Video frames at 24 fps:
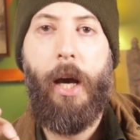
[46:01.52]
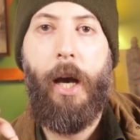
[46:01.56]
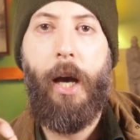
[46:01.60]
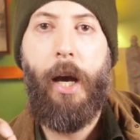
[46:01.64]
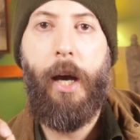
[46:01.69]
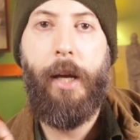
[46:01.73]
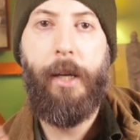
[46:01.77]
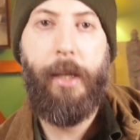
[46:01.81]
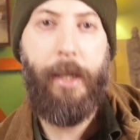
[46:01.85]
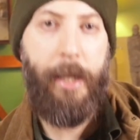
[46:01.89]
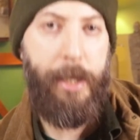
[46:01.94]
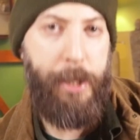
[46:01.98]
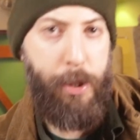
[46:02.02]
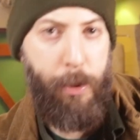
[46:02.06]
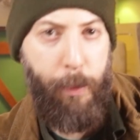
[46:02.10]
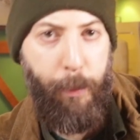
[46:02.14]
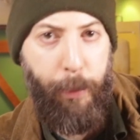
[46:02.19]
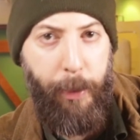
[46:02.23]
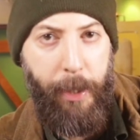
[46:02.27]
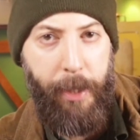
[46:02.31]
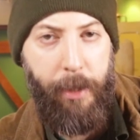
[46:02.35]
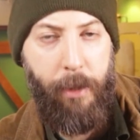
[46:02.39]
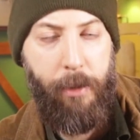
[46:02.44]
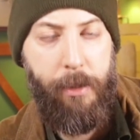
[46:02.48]
Unless you
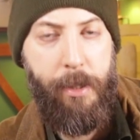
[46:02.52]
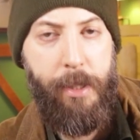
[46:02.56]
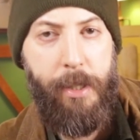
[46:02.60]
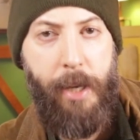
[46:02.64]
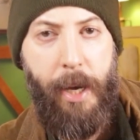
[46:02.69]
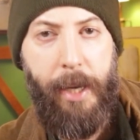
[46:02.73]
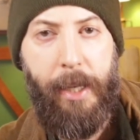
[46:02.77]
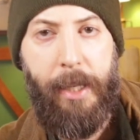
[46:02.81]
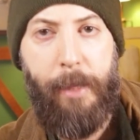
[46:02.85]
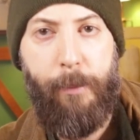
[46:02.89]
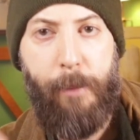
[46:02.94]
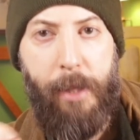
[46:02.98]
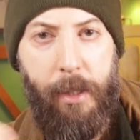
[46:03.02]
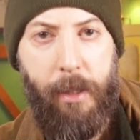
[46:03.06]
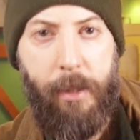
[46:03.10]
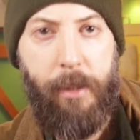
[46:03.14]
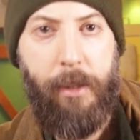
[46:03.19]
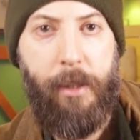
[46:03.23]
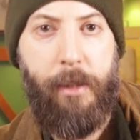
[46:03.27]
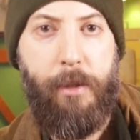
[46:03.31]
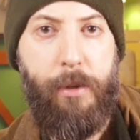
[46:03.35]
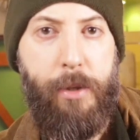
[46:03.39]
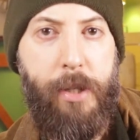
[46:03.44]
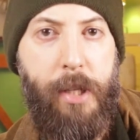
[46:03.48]
plan on dying
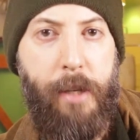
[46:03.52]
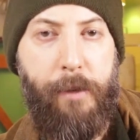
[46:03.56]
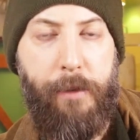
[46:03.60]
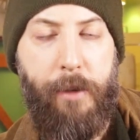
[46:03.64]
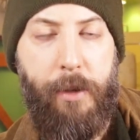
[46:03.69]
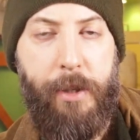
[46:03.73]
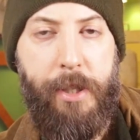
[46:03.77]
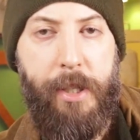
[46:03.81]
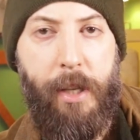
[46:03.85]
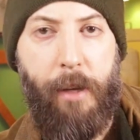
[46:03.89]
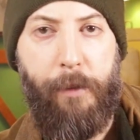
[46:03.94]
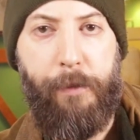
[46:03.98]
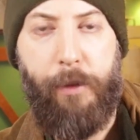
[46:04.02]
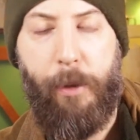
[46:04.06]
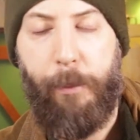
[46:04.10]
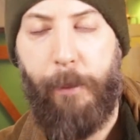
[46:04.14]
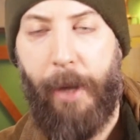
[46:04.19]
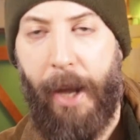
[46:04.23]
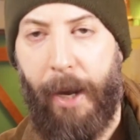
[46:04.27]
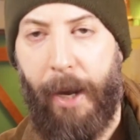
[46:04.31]
immediately to save yourself from